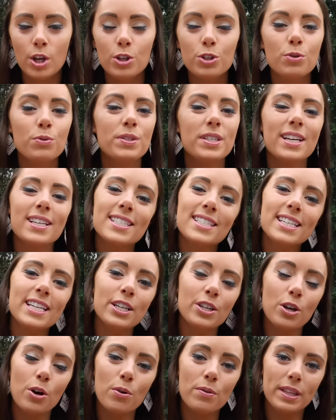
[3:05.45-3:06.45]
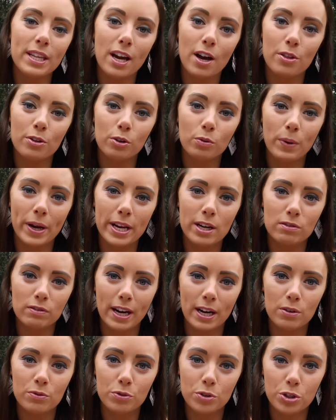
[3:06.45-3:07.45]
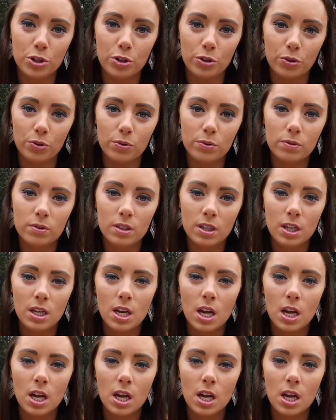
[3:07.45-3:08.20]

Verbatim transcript: So doesn't it go the other way around too?